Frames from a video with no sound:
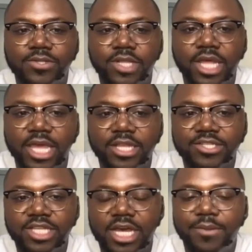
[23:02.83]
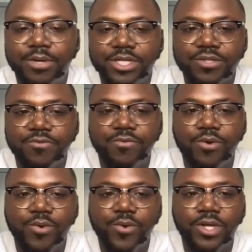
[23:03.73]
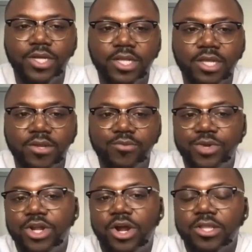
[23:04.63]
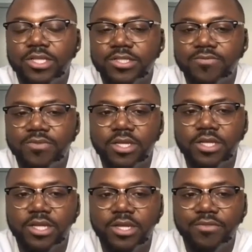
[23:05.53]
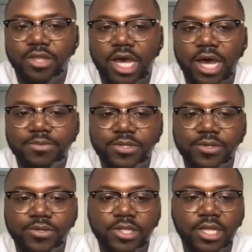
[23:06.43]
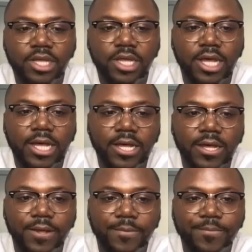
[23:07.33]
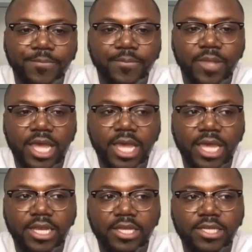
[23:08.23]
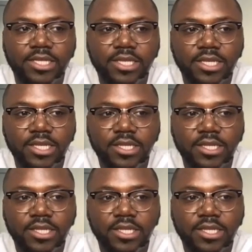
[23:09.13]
So like, and just kind of pushing forward regardless of the of the obstacle. Um, and mm.